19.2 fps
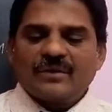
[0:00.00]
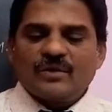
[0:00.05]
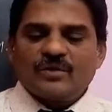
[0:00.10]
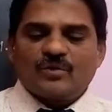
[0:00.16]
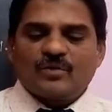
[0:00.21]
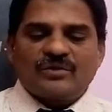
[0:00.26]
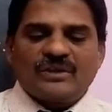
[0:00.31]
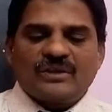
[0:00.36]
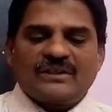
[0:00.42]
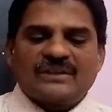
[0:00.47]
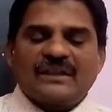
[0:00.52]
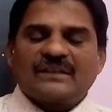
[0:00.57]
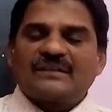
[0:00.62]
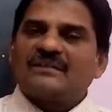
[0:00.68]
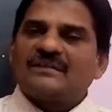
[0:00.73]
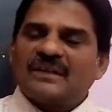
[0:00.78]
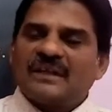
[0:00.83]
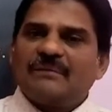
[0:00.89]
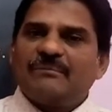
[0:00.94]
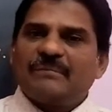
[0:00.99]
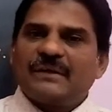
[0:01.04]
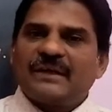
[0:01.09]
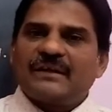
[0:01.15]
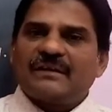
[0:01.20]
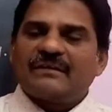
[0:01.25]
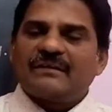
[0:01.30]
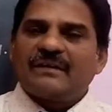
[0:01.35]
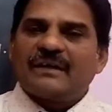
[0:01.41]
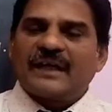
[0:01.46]
So these are the three
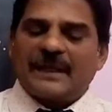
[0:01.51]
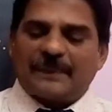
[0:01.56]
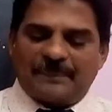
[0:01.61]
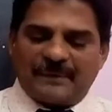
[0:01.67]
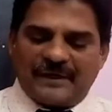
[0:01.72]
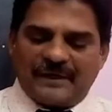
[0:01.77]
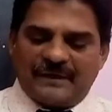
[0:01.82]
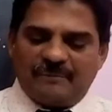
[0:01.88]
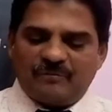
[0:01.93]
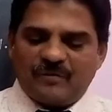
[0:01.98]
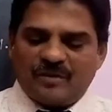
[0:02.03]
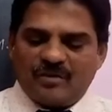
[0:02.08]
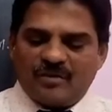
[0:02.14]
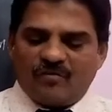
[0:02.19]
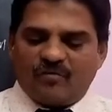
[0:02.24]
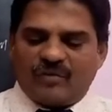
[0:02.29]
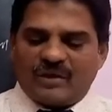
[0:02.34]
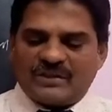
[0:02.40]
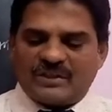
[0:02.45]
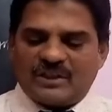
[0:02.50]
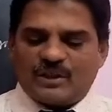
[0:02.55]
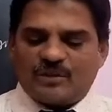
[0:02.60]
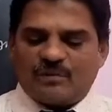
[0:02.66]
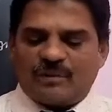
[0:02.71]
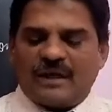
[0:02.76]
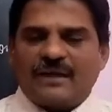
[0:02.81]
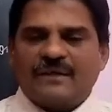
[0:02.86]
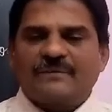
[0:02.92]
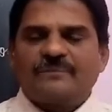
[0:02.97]
main. I repeat, first is
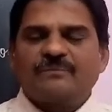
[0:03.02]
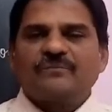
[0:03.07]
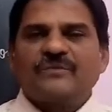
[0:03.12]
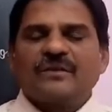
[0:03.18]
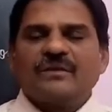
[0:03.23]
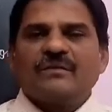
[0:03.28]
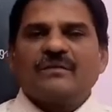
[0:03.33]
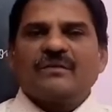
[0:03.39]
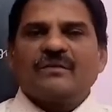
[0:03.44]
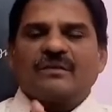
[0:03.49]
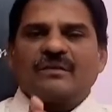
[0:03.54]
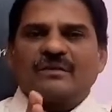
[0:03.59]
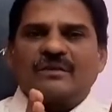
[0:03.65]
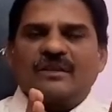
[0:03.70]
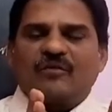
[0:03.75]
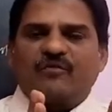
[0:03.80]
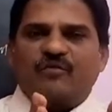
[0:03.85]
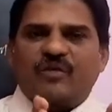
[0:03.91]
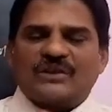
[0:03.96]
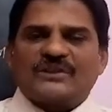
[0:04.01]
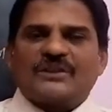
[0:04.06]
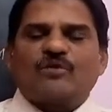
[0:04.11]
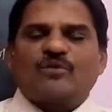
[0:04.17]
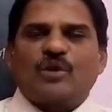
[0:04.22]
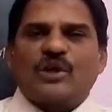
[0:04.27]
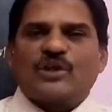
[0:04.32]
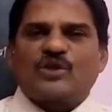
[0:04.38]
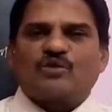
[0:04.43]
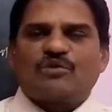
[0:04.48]
what? The first
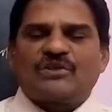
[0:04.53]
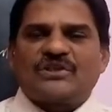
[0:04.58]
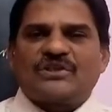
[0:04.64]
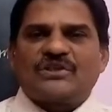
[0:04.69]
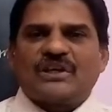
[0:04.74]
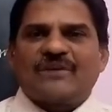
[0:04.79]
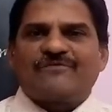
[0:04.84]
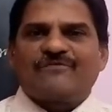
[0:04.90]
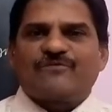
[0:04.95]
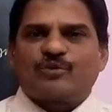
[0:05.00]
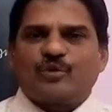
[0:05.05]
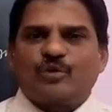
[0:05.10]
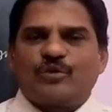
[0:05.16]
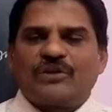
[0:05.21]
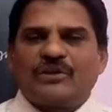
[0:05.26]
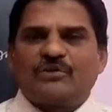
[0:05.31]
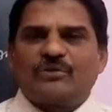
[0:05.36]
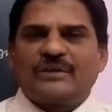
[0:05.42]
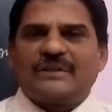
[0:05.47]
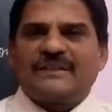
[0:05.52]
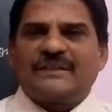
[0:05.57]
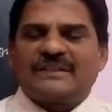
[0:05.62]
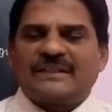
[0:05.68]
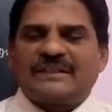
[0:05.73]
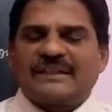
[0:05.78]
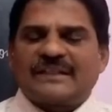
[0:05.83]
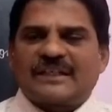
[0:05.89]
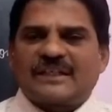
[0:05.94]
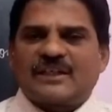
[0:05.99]
consequence of Soviet Union
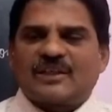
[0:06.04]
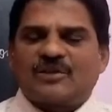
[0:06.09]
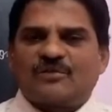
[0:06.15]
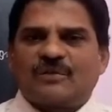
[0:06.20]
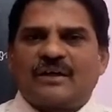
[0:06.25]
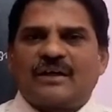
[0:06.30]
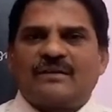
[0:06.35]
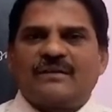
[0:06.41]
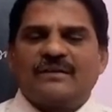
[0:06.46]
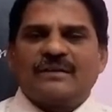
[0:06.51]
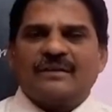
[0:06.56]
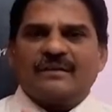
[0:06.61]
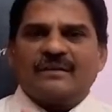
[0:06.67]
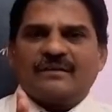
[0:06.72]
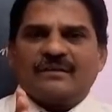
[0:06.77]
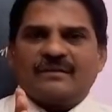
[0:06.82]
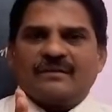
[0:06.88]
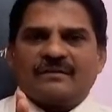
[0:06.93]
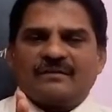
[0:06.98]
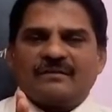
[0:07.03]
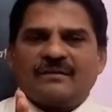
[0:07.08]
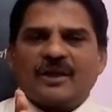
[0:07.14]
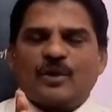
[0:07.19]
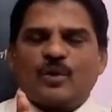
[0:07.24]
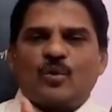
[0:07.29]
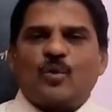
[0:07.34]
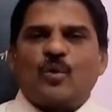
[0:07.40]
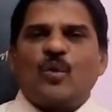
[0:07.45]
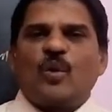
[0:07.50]
disintegration is what?
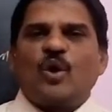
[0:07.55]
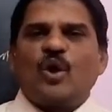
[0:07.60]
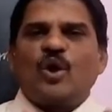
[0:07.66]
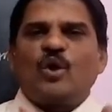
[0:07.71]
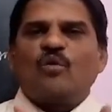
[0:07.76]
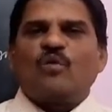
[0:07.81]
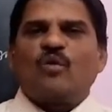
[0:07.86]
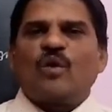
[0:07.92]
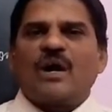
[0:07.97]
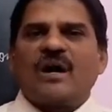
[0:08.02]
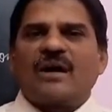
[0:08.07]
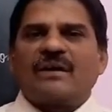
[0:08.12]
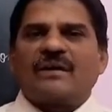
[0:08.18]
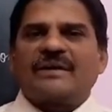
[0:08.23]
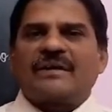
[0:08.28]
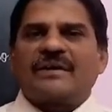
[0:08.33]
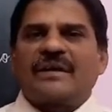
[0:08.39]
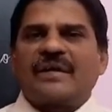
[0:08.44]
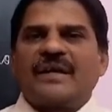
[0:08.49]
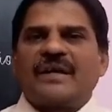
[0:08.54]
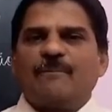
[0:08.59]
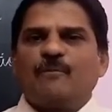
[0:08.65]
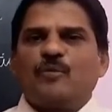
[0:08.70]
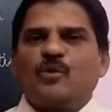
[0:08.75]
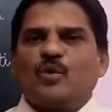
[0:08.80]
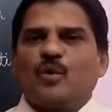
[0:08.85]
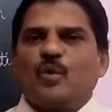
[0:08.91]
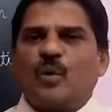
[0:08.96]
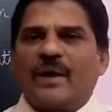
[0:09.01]
The Cold War
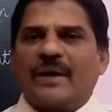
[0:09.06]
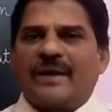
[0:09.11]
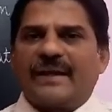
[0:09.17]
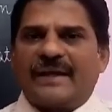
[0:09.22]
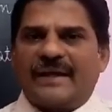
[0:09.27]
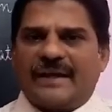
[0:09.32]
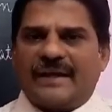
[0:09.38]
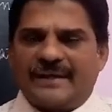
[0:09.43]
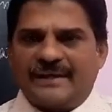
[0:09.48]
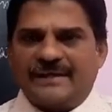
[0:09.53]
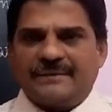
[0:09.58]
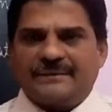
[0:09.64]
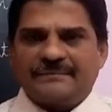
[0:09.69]
came to an end.